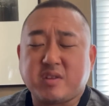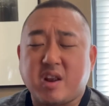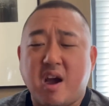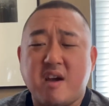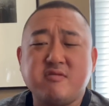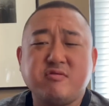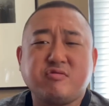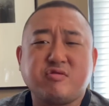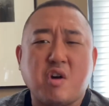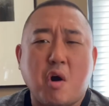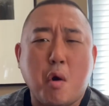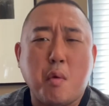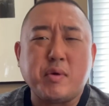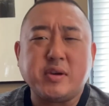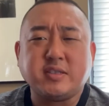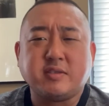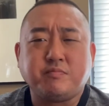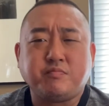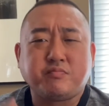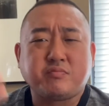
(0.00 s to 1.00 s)
I used to
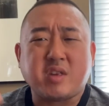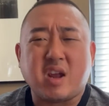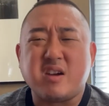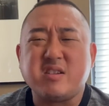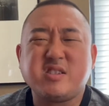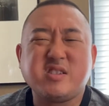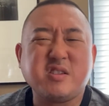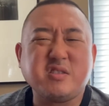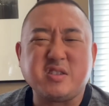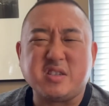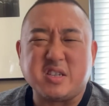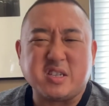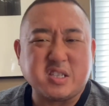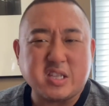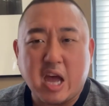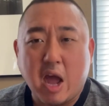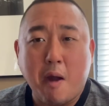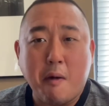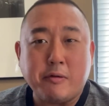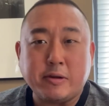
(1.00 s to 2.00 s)
always, I still to this
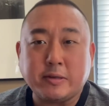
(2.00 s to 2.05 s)
day,